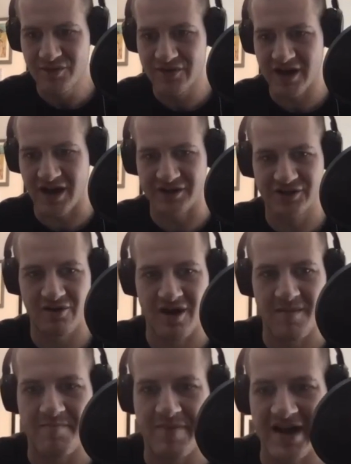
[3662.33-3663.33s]
Moving on to
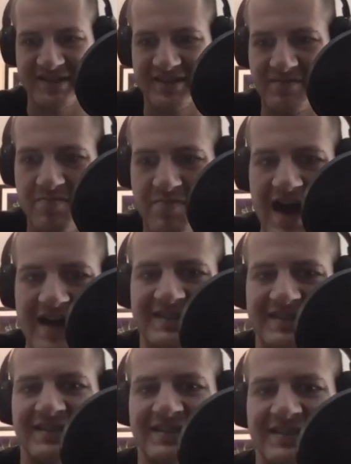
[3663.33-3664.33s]
our best
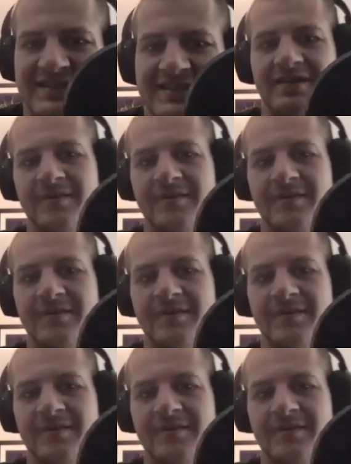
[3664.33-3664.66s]
bets.